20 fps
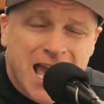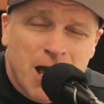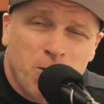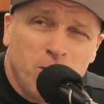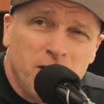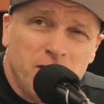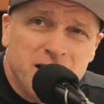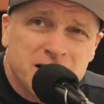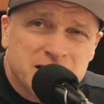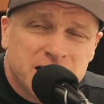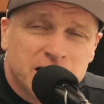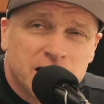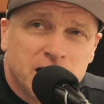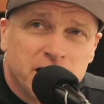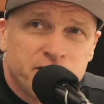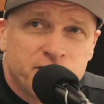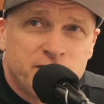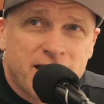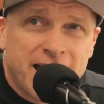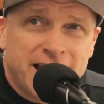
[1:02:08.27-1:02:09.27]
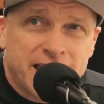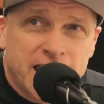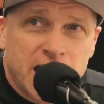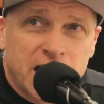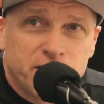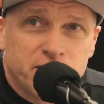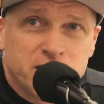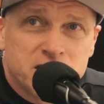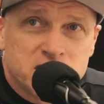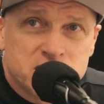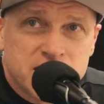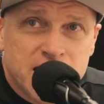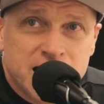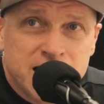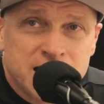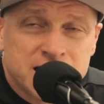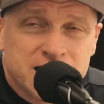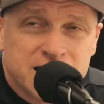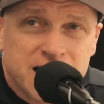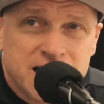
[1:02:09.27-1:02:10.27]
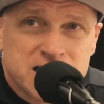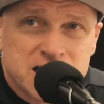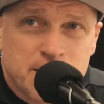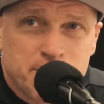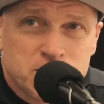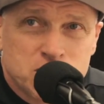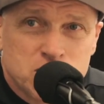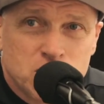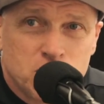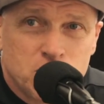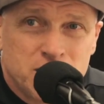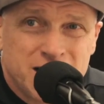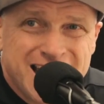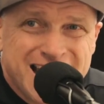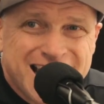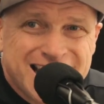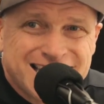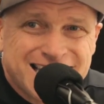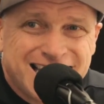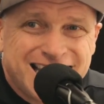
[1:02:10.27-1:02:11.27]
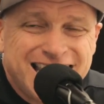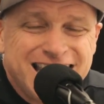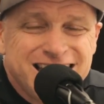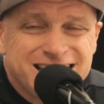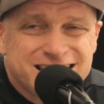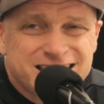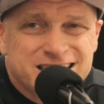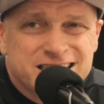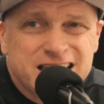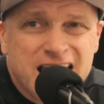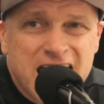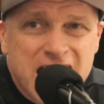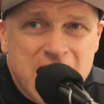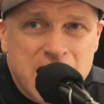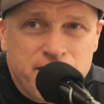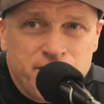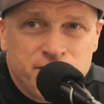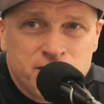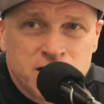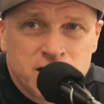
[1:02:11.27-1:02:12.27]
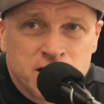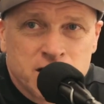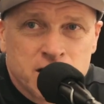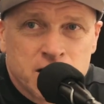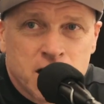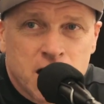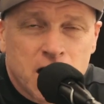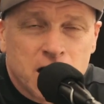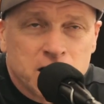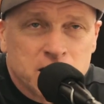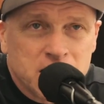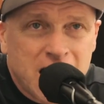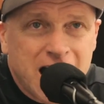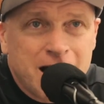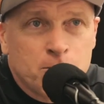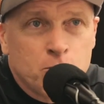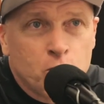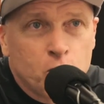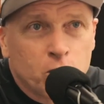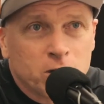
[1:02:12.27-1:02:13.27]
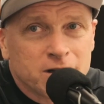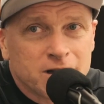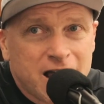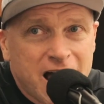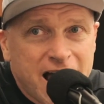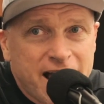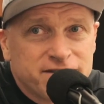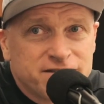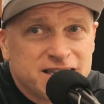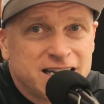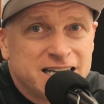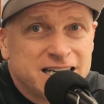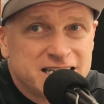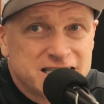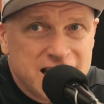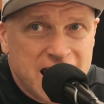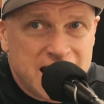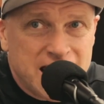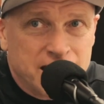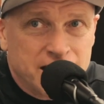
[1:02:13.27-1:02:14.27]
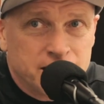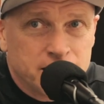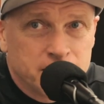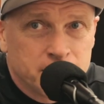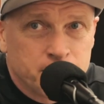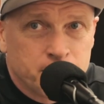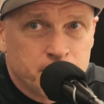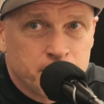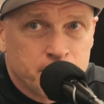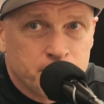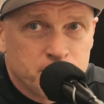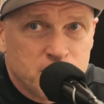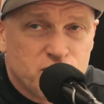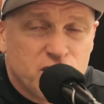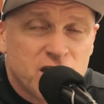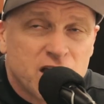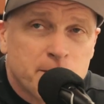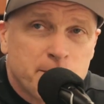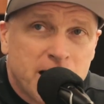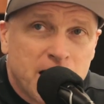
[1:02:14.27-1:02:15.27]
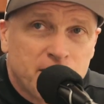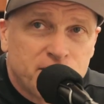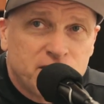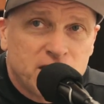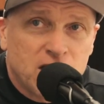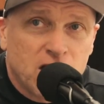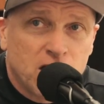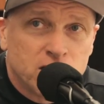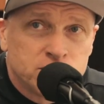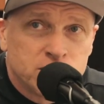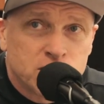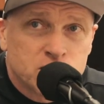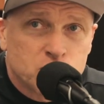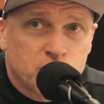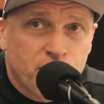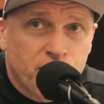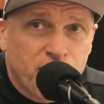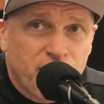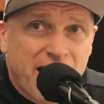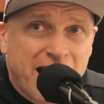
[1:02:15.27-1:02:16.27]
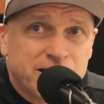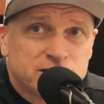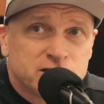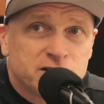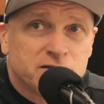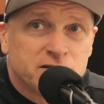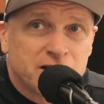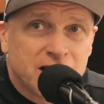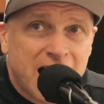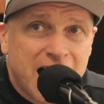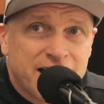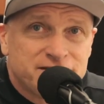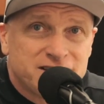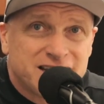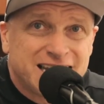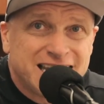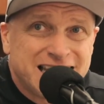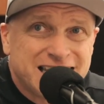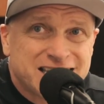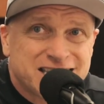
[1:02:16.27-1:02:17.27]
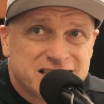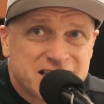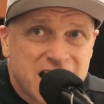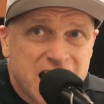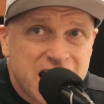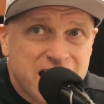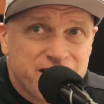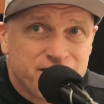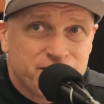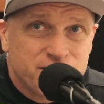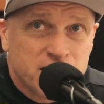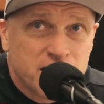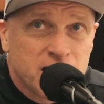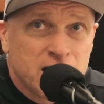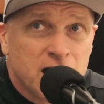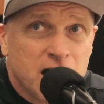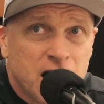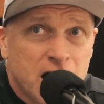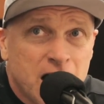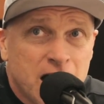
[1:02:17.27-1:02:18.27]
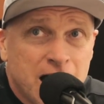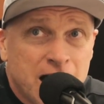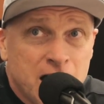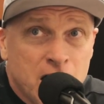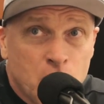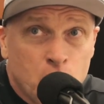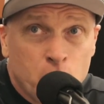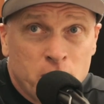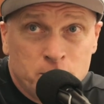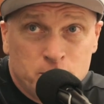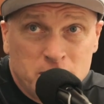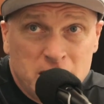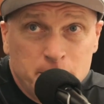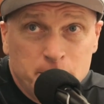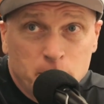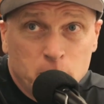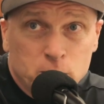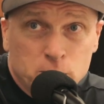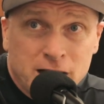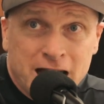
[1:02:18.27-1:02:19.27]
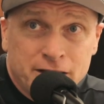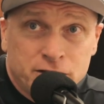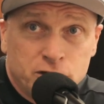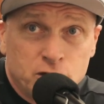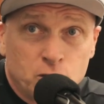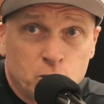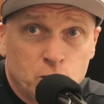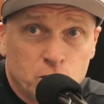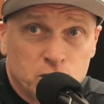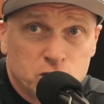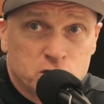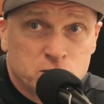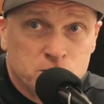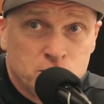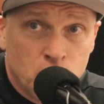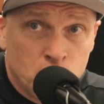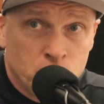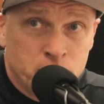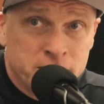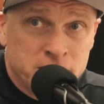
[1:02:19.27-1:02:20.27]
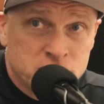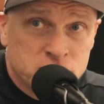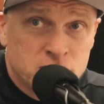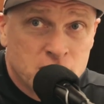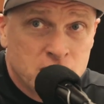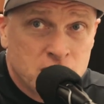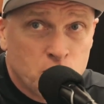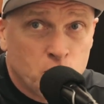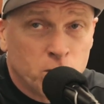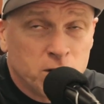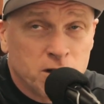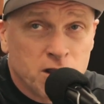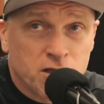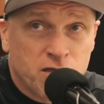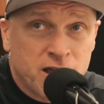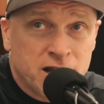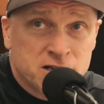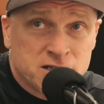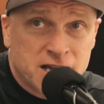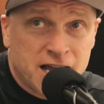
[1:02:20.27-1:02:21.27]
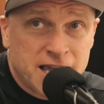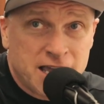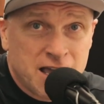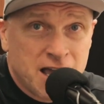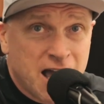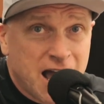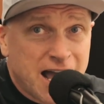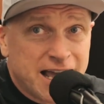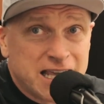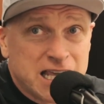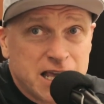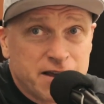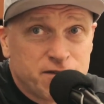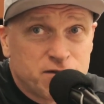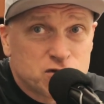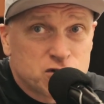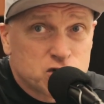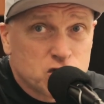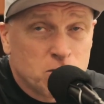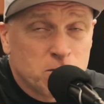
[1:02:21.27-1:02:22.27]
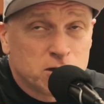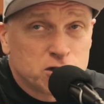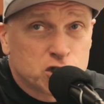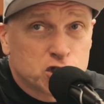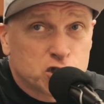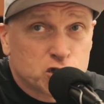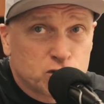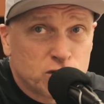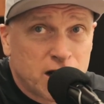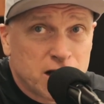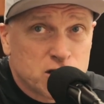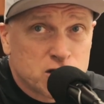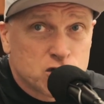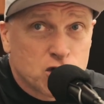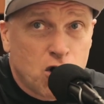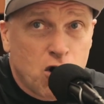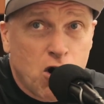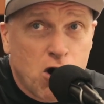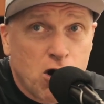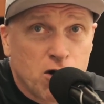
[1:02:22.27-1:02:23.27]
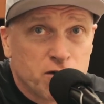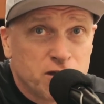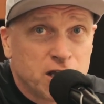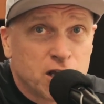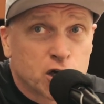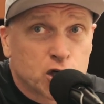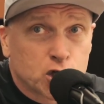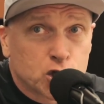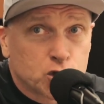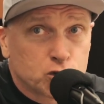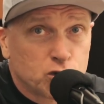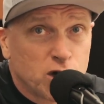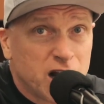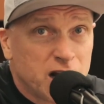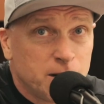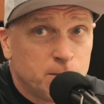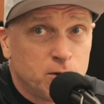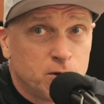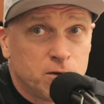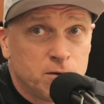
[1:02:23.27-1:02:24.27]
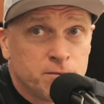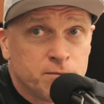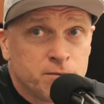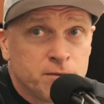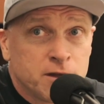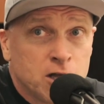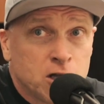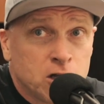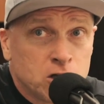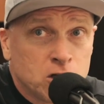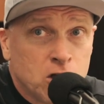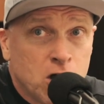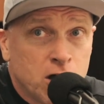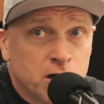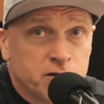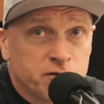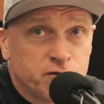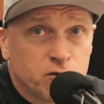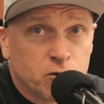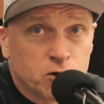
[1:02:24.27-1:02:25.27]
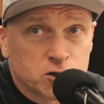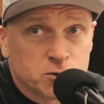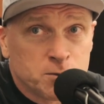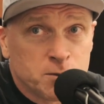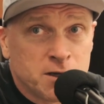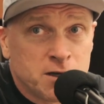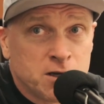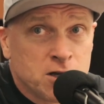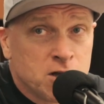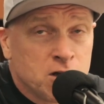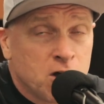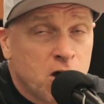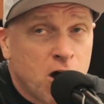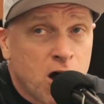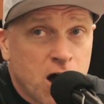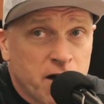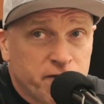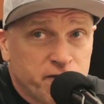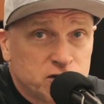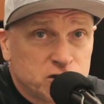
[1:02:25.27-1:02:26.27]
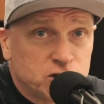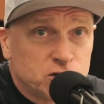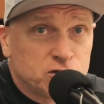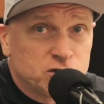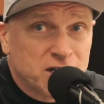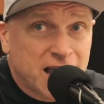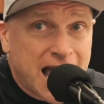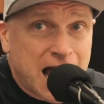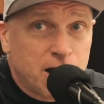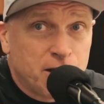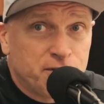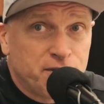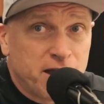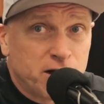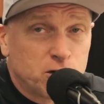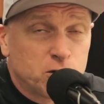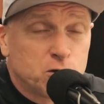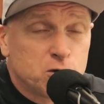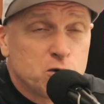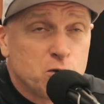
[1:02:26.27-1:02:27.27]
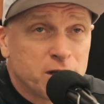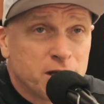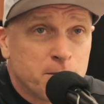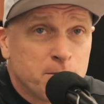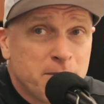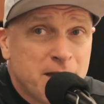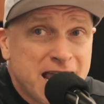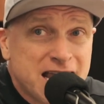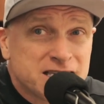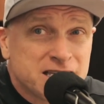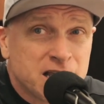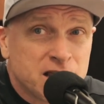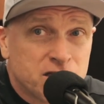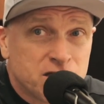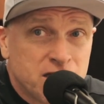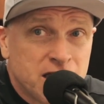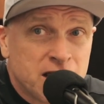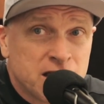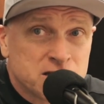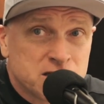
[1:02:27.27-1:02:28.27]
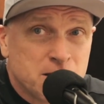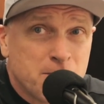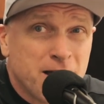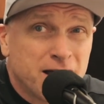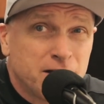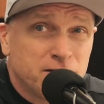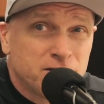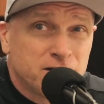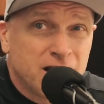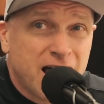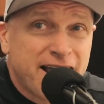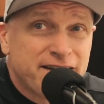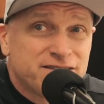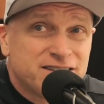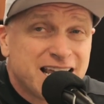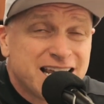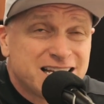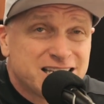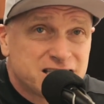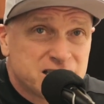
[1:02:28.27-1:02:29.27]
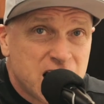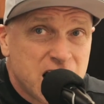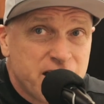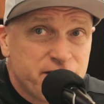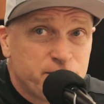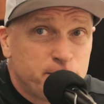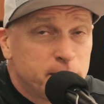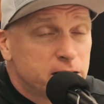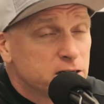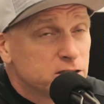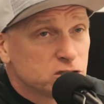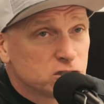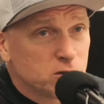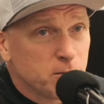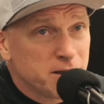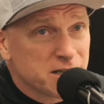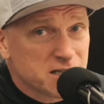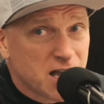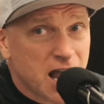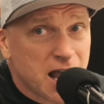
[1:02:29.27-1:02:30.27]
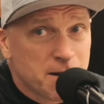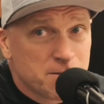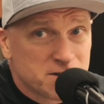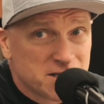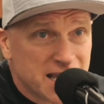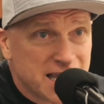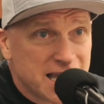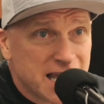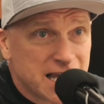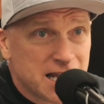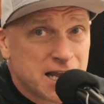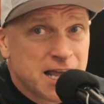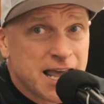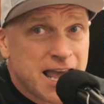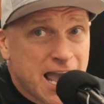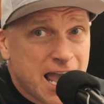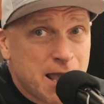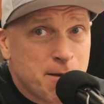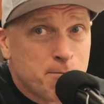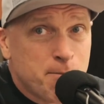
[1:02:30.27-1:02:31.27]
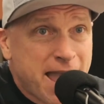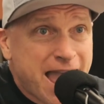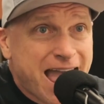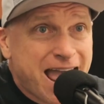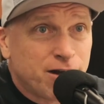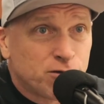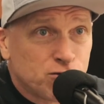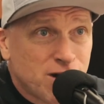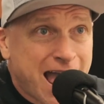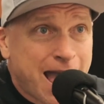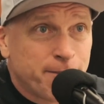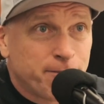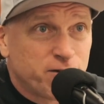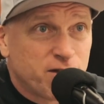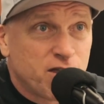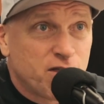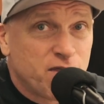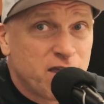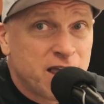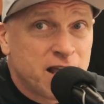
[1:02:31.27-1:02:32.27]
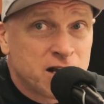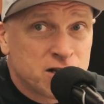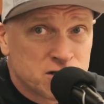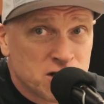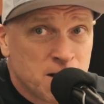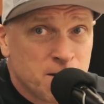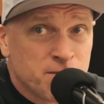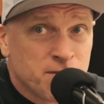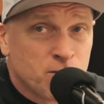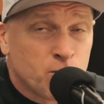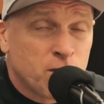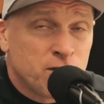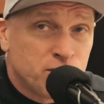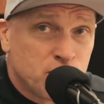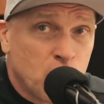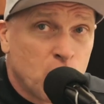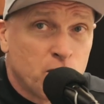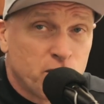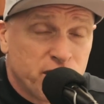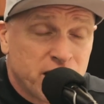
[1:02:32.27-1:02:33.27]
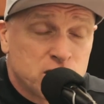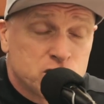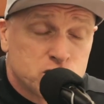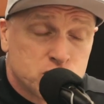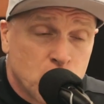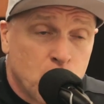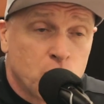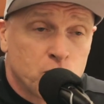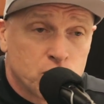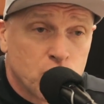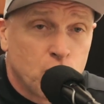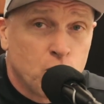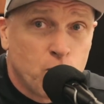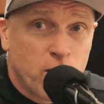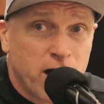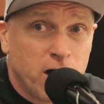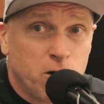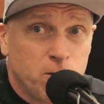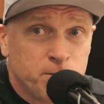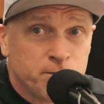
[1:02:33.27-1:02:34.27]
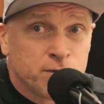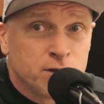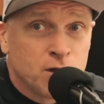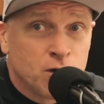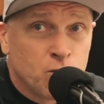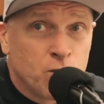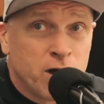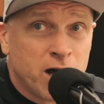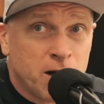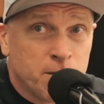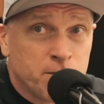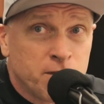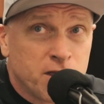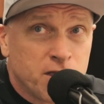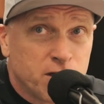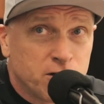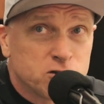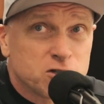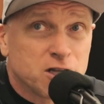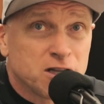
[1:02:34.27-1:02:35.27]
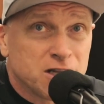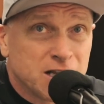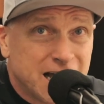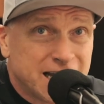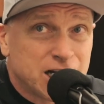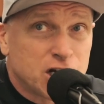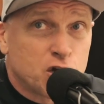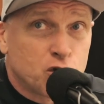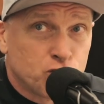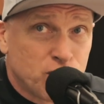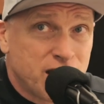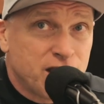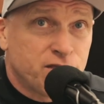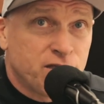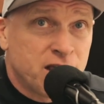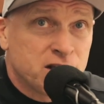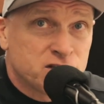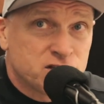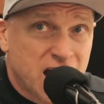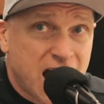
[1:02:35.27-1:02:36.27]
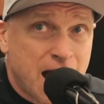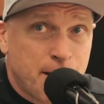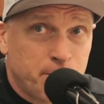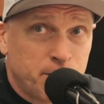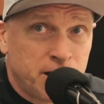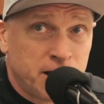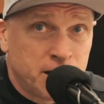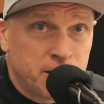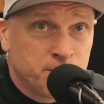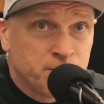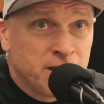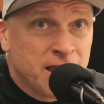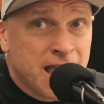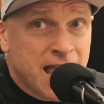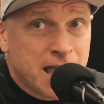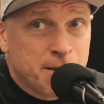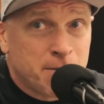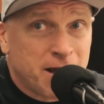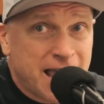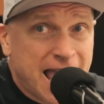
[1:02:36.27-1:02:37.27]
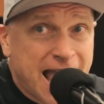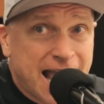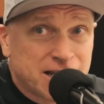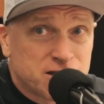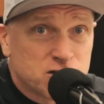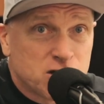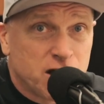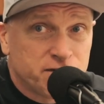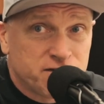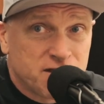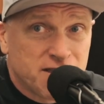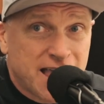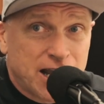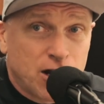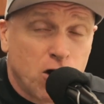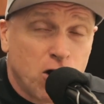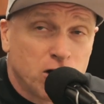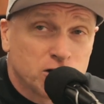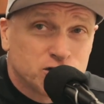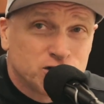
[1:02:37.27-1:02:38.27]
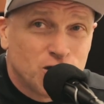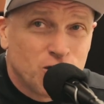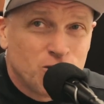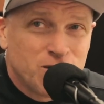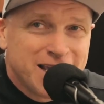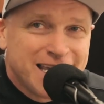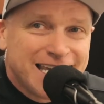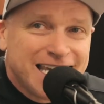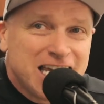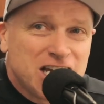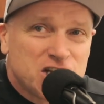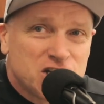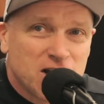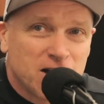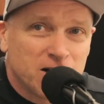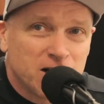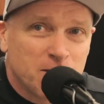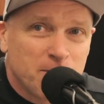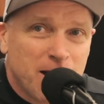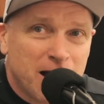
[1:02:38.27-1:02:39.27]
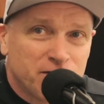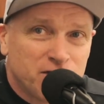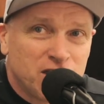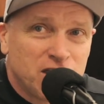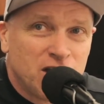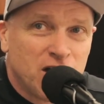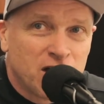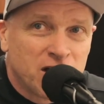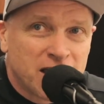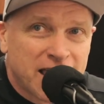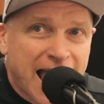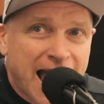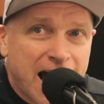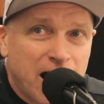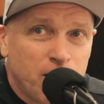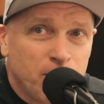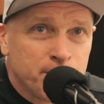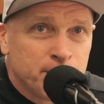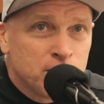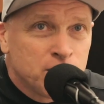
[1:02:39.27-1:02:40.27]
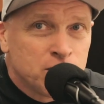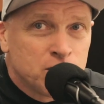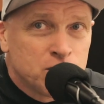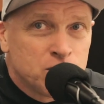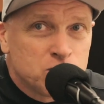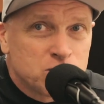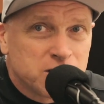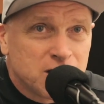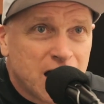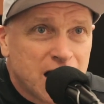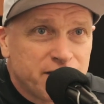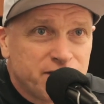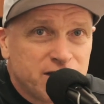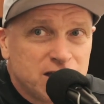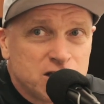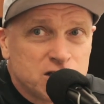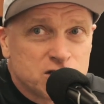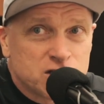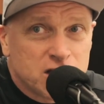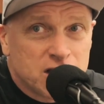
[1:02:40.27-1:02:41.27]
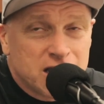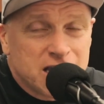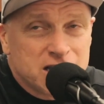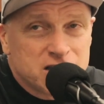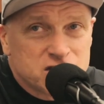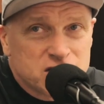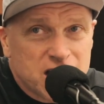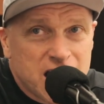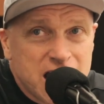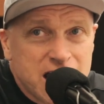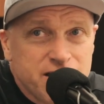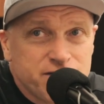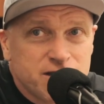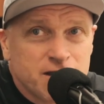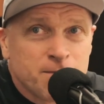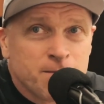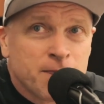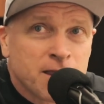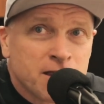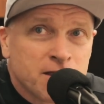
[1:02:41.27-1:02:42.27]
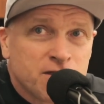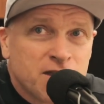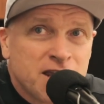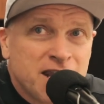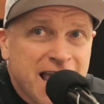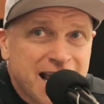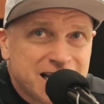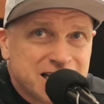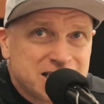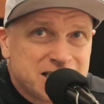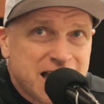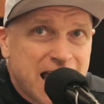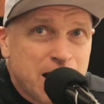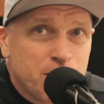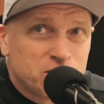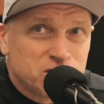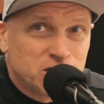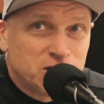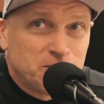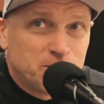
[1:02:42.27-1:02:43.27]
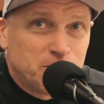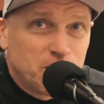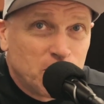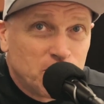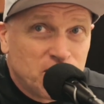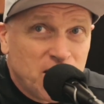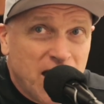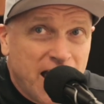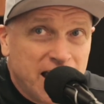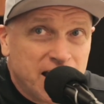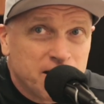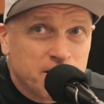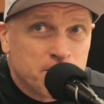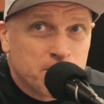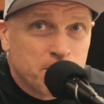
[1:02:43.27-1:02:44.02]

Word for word: And one of the things I love that Kerry said in today's episode is that he's saved a lot more lives than he's taken you think about the hundreds or thousands of lives that he saved uh, when people were at their worst moments. One of the things I, I give so much credit to all the incredible law enforcement officers out there who are doing amazing things, the amount of lives they save, because so many times they get a bad rap for the things when don't, things don't go well. Well, there's a lot of great things happening, and my hat's off to that. Also, he shared about the young gal whose life he's, he saved. The next day was her birthday.